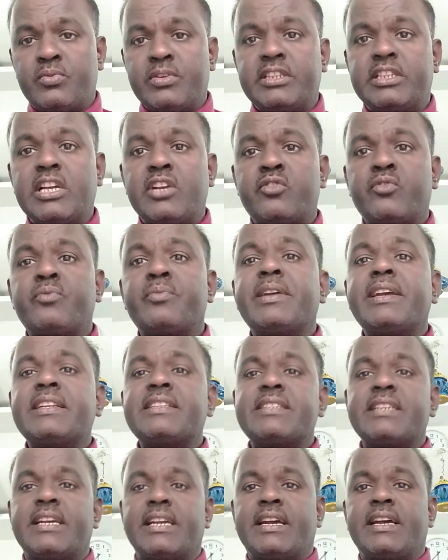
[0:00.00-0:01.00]
the
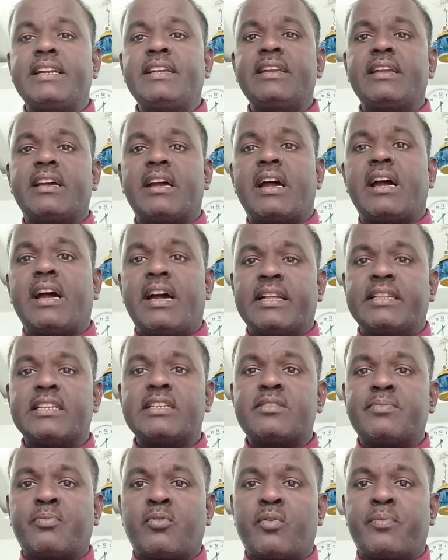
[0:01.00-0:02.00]
humans and
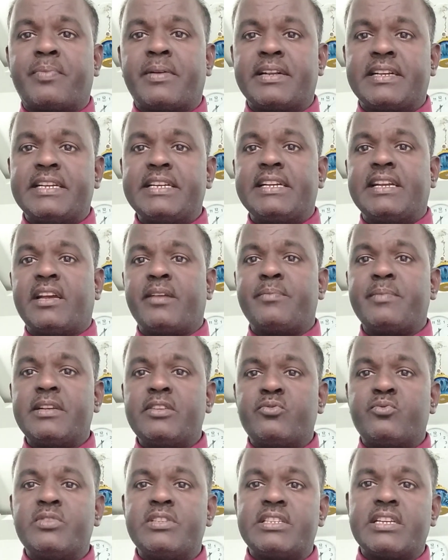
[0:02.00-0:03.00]
others property damage
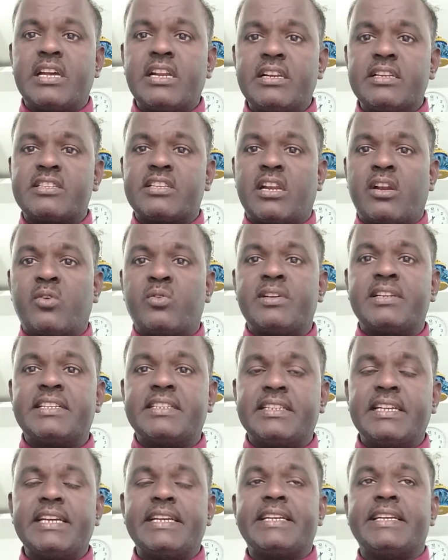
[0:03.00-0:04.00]
which are surrounding
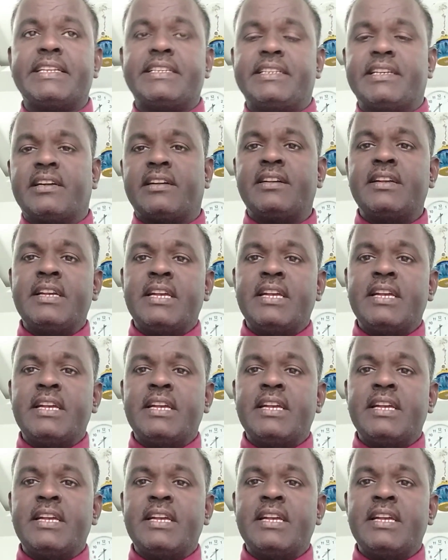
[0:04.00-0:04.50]
the area.